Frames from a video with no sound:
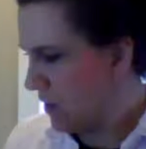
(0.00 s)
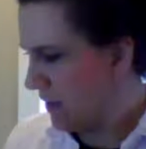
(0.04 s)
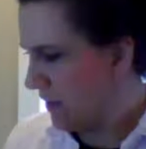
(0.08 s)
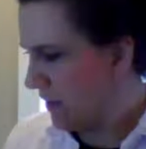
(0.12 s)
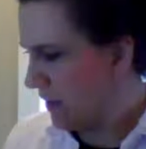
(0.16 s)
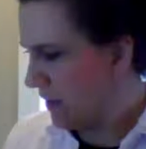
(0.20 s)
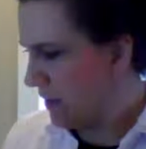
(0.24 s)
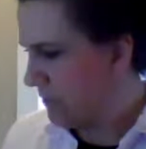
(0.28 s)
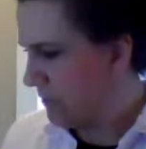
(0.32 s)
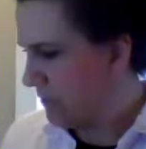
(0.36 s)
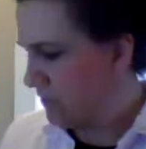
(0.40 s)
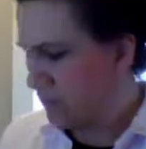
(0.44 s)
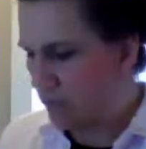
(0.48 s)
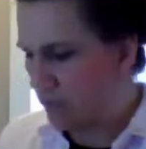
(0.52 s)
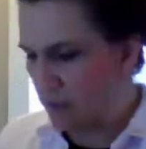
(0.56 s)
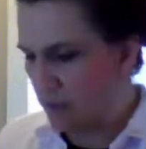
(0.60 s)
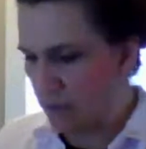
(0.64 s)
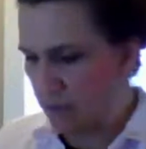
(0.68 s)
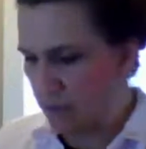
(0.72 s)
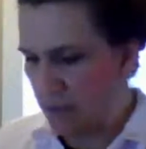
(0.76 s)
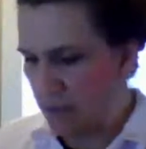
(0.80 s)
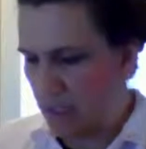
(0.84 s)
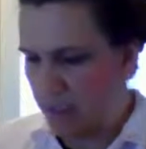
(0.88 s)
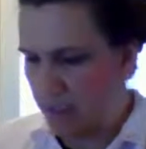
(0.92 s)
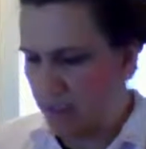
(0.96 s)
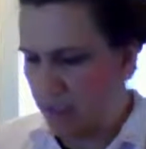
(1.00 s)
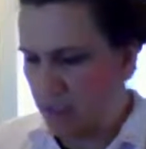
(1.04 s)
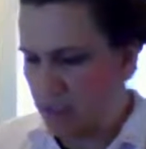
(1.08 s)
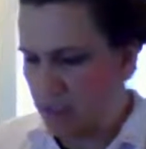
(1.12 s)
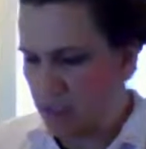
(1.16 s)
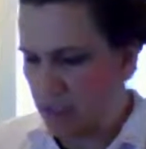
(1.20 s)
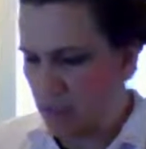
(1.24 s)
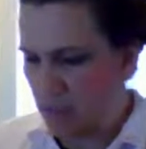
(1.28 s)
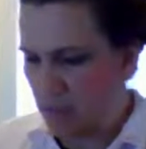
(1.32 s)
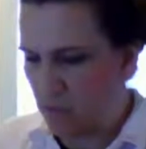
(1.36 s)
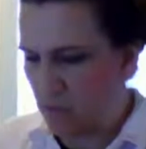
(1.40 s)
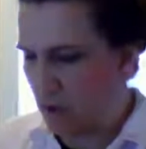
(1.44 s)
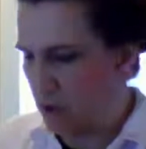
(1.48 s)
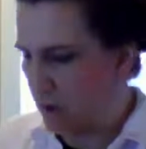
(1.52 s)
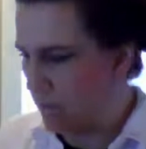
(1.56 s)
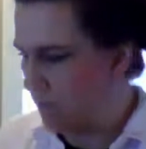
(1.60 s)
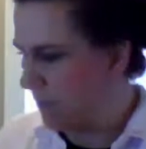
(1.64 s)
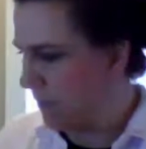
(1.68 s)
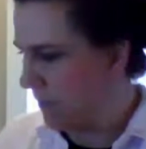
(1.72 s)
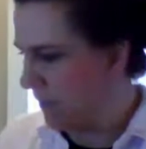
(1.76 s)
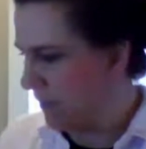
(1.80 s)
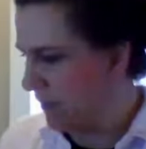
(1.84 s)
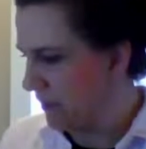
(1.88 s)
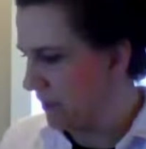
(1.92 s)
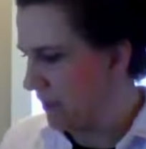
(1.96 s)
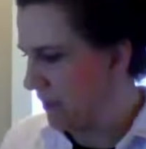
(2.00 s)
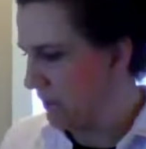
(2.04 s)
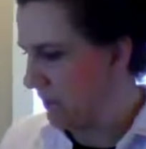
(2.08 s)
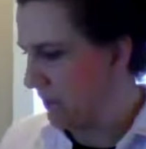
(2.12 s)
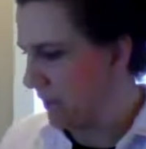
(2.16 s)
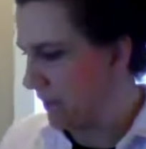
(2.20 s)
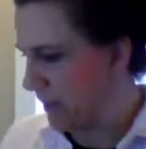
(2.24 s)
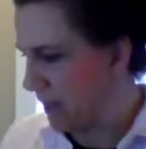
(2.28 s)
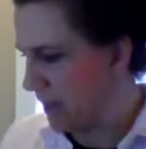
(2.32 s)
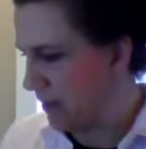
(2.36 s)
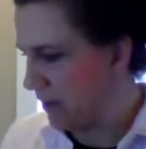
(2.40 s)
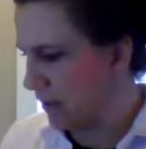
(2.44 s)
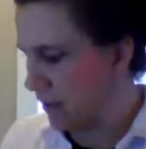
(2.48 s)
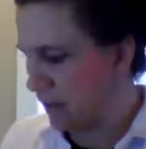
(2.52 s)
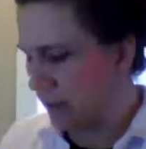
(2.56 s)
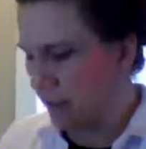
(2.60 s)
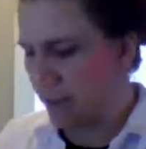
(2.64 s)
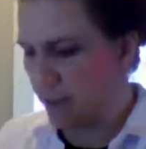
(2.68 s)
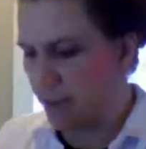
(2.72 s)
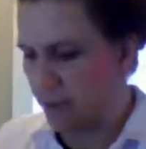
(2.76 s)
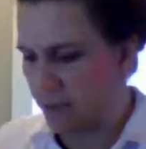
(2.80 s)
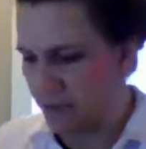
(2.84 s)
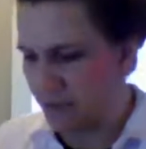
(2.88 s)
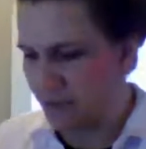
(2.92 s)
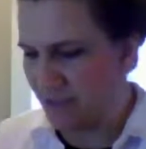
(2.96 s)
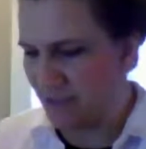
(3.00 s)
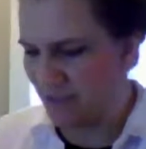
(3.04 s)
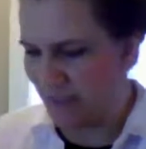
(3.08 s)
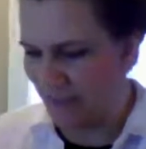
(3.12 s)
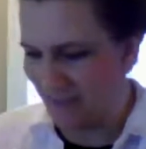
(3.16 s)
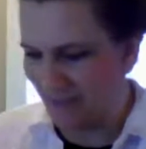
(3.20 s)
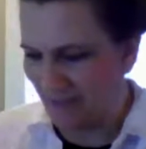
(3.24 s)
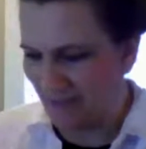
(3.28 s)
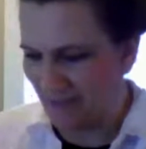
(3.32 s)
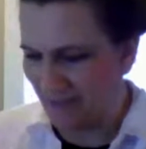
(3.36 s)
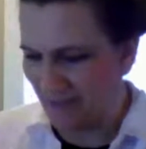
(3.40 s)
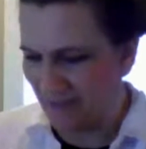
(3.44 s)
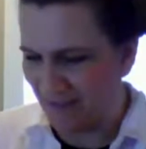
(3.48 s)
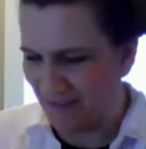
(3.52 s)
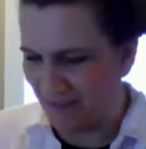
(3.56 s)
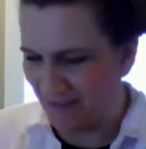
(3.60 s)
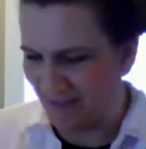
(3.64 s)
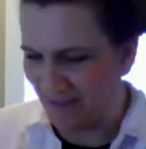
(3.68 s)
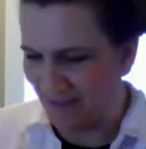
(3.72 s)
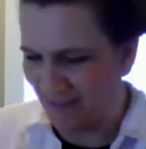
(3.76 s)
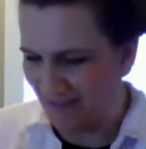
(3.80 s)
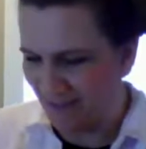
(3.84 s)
keep pushing the wrong button on my calculator, so I keep having to.